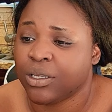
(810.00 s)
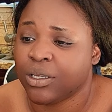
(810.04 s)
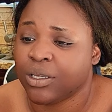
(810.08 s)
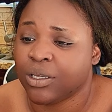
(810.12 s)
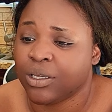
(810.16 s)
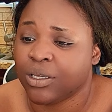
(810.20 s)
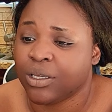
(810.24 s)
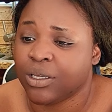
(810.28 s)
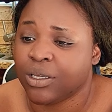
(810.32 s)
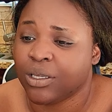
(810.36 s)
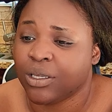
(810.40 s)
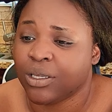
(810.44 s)

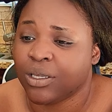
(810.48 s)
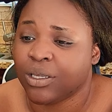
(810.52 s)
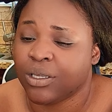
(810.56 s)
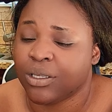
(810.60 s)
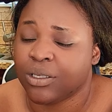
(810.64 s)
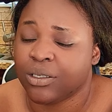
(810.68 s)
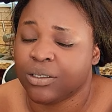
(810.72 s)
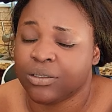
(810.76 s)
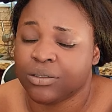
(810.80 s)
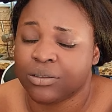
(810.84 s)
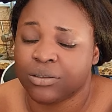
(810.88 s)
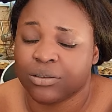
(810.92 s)

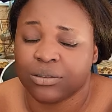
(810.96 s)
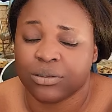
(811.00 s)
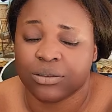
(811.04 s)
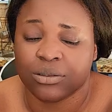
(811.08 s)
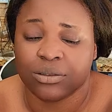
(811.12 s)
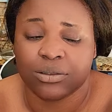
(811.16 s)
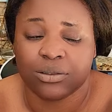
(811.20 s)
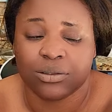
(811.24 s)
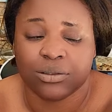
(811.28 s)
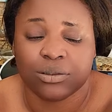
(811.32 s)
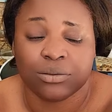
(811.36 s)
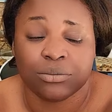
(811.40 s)

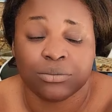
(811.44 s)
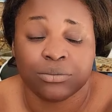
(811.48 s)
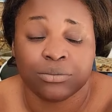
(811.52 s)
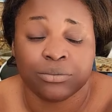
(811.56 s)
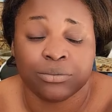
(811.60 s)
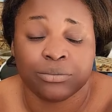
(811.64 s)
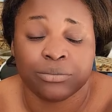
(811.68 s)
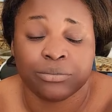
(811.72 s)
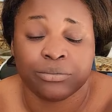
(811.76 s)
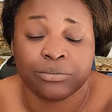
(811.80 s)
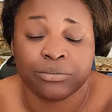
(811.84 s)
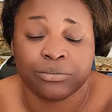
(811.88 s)

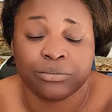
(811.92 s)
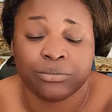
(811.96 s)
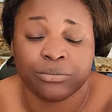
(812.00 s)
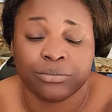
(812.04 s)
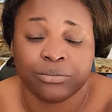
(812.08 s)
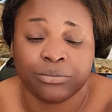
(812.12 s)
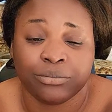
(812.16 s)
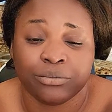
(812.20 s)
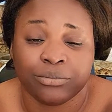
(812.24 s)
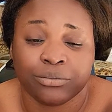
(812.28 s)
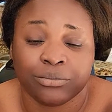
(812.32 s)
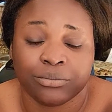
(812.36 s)

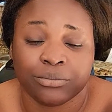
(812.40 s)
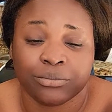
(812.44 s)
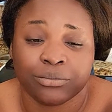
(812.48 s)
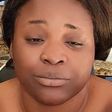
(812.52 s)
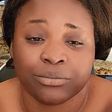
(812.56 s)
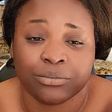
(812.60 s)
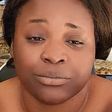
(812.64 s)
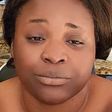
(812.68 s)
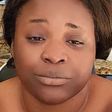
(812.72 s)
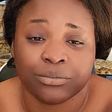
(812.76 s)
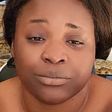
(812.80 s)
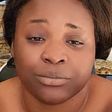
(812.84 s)

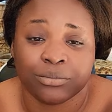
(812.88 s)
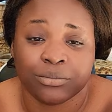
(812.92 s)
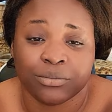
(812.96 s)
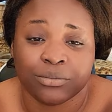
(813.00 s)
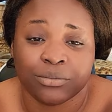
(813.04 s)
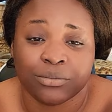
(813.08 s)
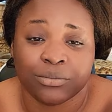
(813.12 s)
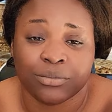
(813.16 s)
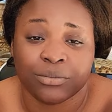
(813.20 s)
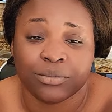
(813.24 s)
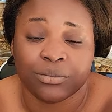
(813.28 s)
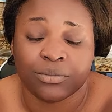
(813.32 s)

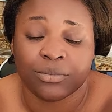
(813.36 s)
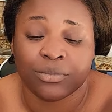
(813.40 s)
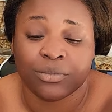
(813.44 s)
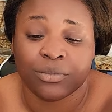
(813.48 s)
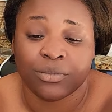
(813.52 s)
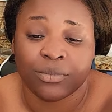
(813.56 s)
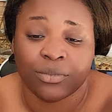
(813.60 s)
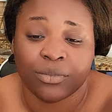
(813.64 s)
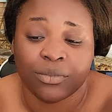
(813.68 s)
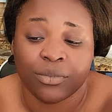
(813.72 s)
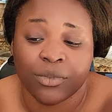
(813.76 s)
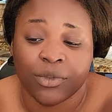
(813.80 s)

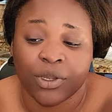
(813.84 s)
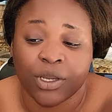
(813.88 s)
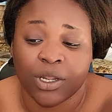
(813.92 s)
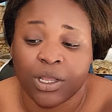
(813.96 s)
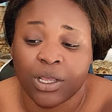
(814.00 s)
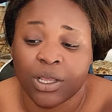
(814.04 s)
This person isn't speaking.